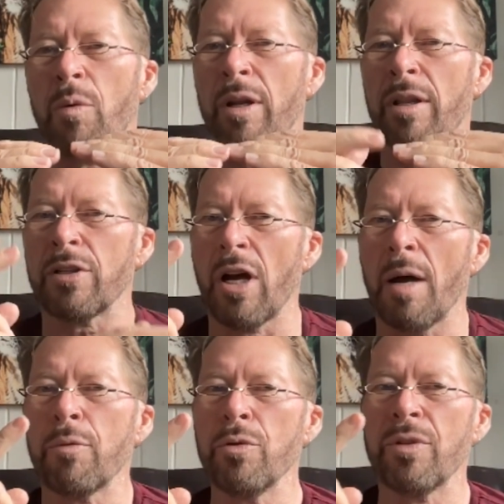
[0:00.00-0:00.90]
one of the
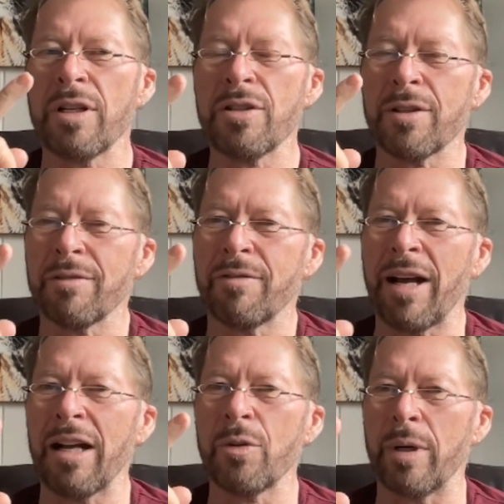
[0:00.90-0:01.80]
top 2 things they're
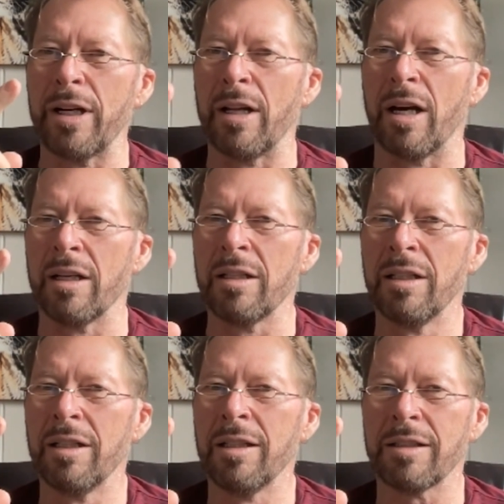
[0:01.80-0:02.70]
evaluated on,
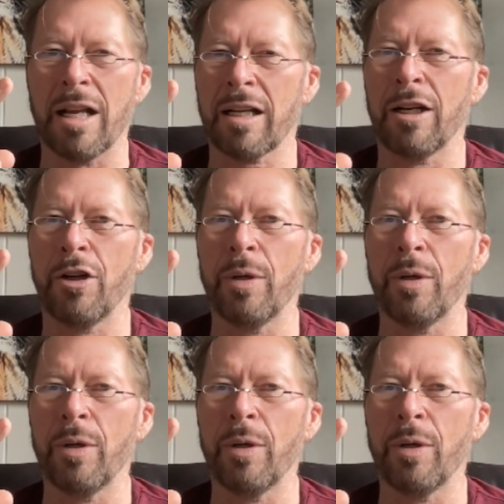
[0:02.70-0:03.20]
they're not going to do